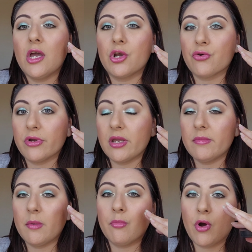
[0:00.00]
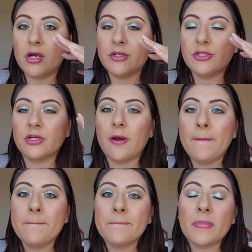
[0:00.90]
a cream
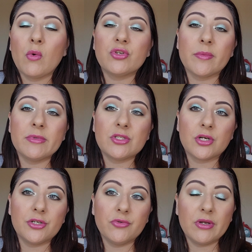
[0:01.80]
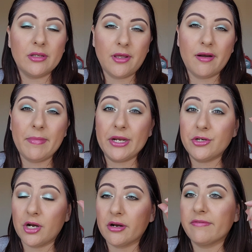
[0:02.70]
bronzer, which I'm going to start doing a lot of my
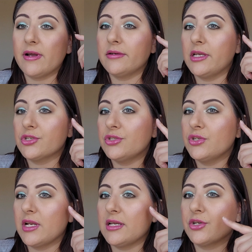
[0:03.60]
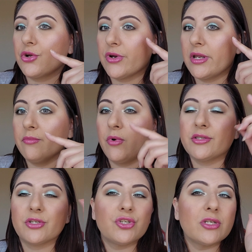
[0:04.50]
darker foundations. Use it as a cream
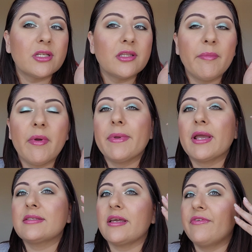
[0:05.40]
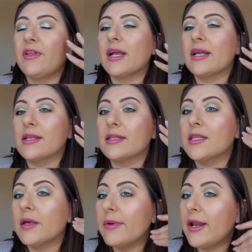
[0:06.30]
bronzer just a little bit because I feel like I need a
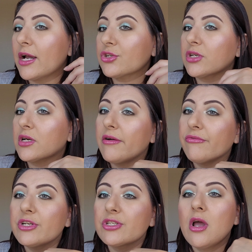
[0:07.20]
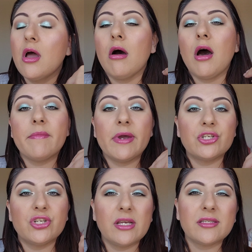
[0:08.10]
little bit extra coverage on
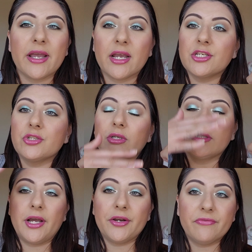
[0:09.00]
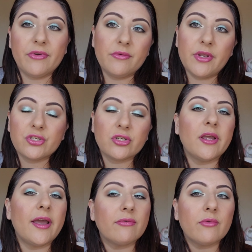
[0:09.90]
my cheeks, I can do a lighter
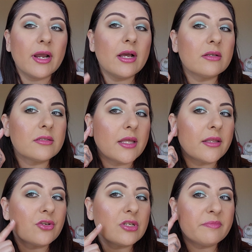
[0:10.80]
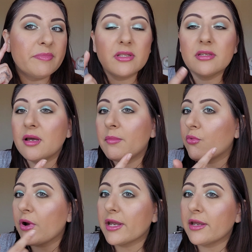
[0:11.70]
foundation everywhere else and then just build it up
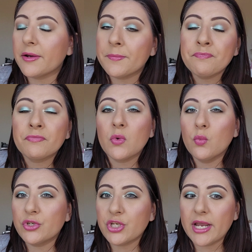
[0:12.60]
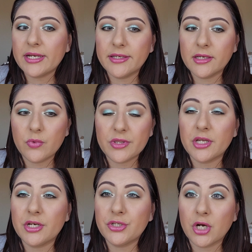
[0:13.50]
right here, which I did with
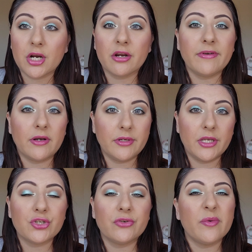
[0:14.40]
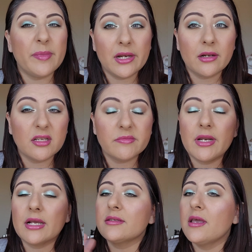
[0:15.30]
a darker foundation from IT
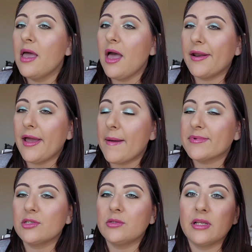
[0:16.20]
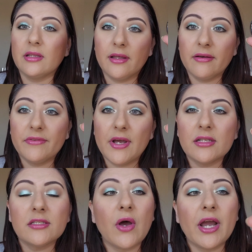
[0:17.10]
Cosmetics. And I absolutely love
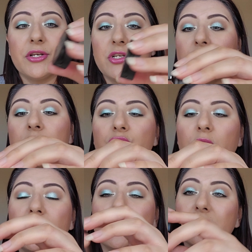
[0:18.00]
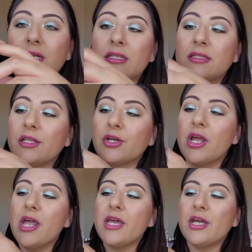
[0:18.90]
that. So I do enjoy this
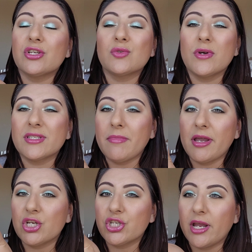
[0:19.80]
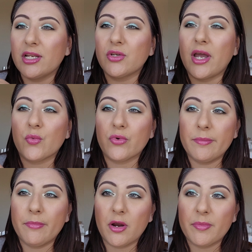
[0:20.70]
concealer. It just wasn't my shade, so I
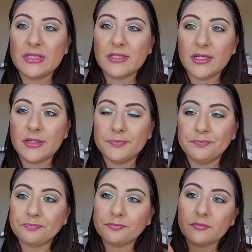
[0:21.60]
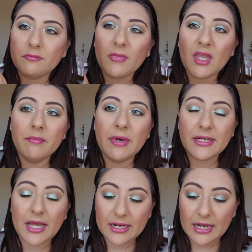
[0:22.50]
repurposed it.
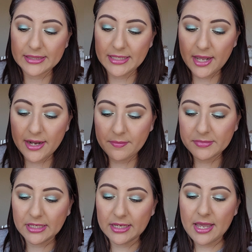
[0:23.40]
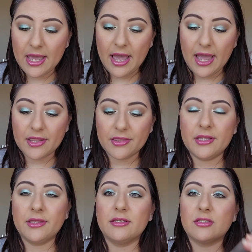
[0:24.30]
But I got that empty. And
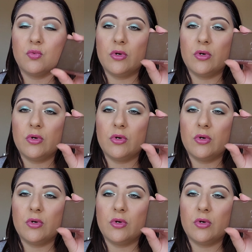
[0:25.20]
then this